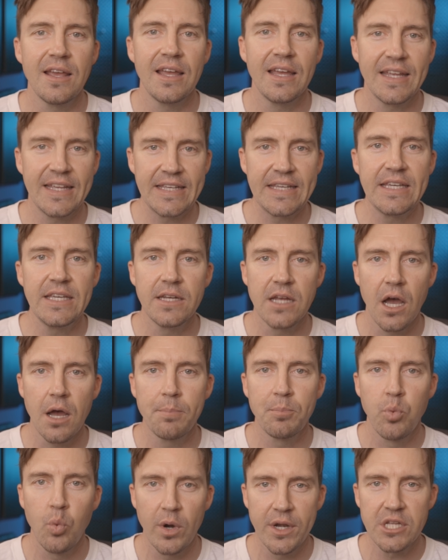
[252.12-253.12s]
of heat
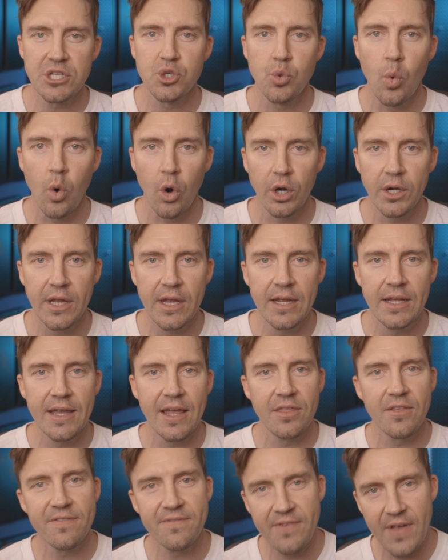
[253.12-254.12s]
up when it's working
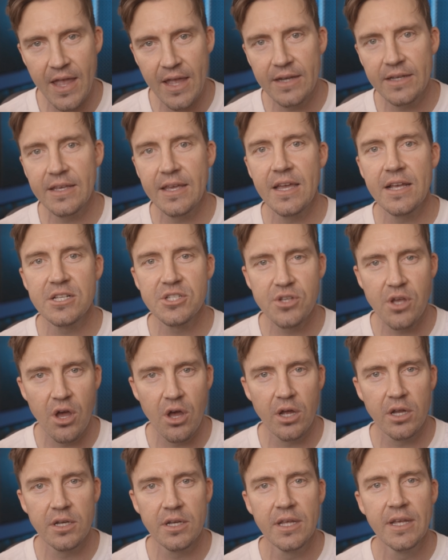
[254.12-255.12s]
and the fan kicks
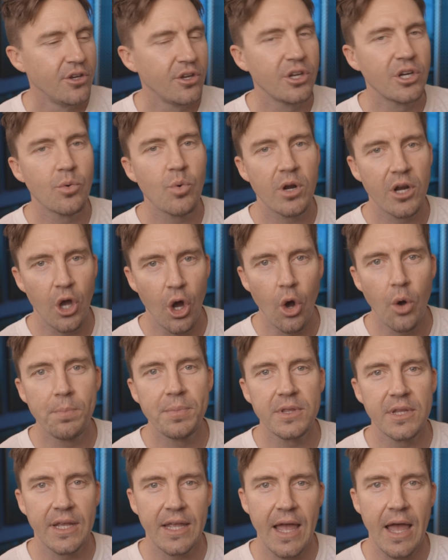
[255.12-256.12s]
on. You're gonna wanna
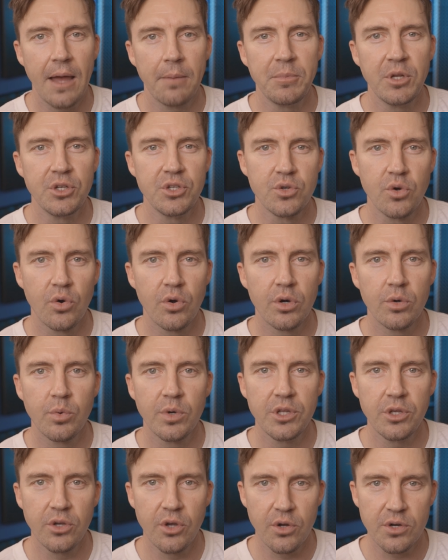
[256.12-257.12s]
open the cabinet door
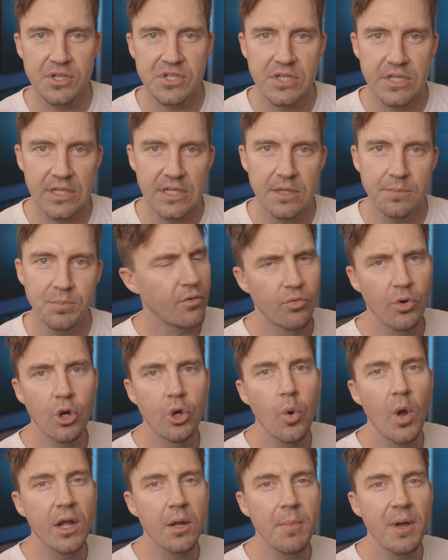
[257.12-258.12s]
when you go to sleep. Real
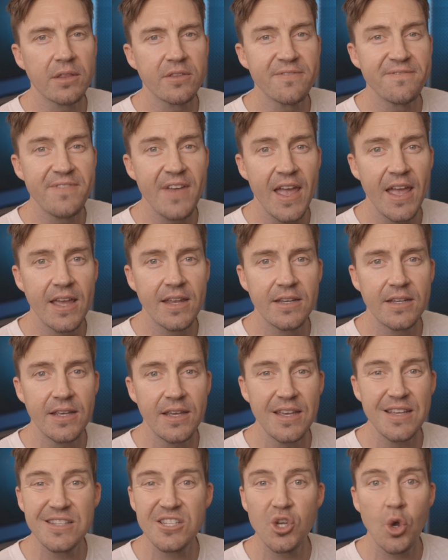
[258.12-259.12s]
quick about the fan,
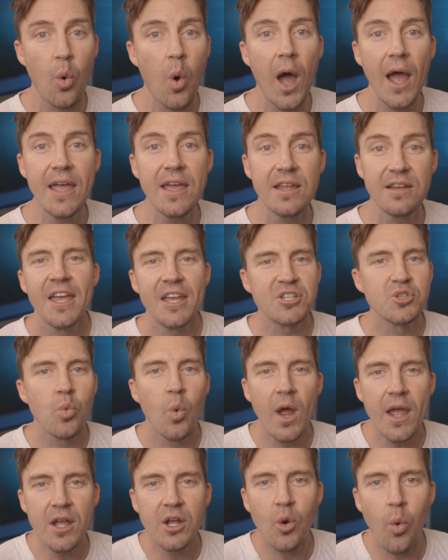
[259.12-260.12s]
it's quiet. It's
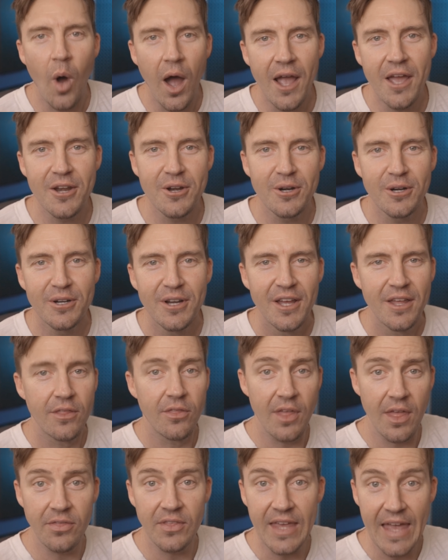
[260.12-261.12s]
way quieter
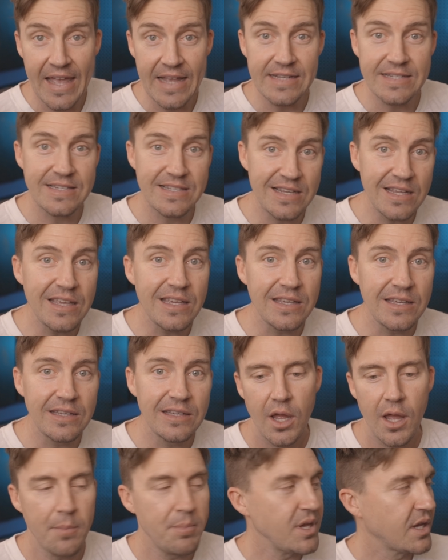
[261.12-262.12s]
than the AC.
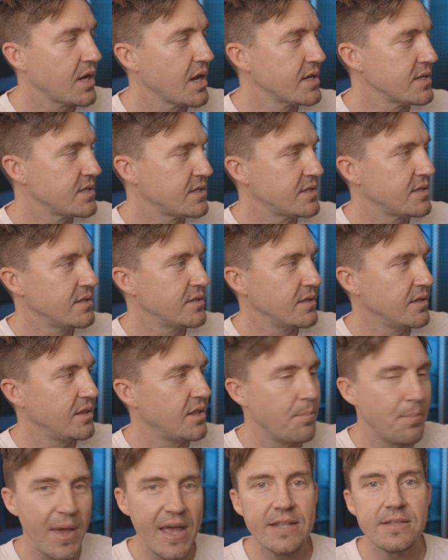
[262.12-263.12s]
And because
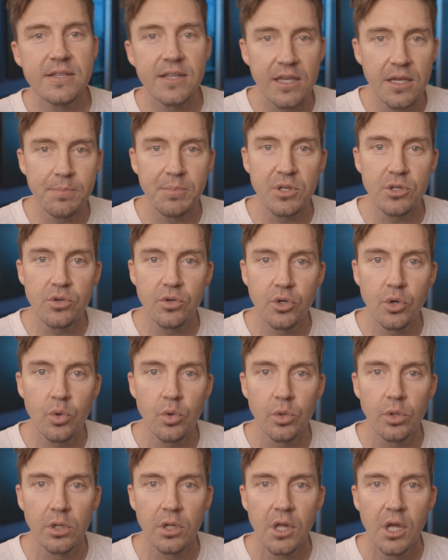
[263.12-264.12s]
the bed's keeping you
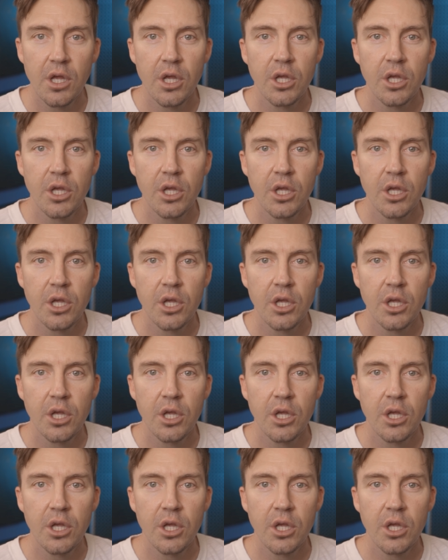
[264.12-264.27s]
cool,